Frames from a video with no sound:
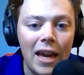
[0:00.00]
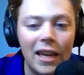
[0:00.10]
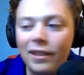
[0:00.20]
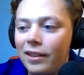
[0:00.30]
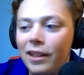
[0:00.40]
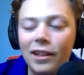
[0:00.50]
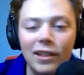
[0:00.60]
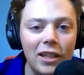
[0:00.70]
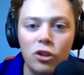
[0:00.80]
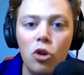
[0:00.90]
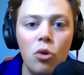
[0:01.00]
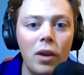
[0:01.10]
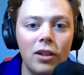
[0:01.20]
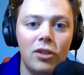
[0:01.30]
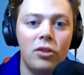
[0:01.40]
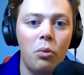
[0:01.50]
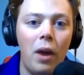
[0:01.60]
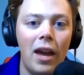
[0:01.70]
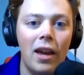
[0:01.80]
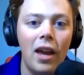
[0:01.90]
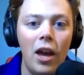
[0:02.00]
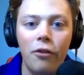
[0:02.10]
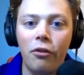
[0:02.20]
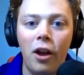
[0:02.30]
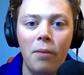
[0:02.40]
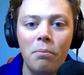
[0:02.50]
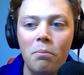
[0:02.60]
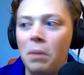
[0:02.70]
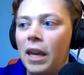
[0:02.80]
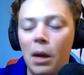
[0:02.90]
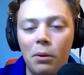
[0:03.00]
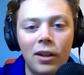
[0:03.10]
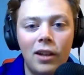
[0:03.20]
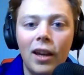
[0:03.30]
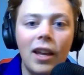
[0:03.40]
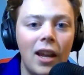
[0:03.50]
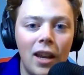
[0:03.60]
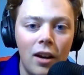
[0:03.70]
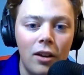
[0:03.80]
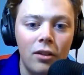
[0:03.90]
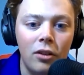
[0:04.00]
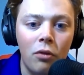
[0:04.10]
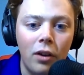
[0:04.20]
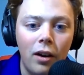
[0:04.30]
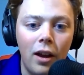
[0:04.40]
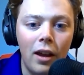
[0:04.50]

He's literally 2 inches away from being able to dunk it in and it's over.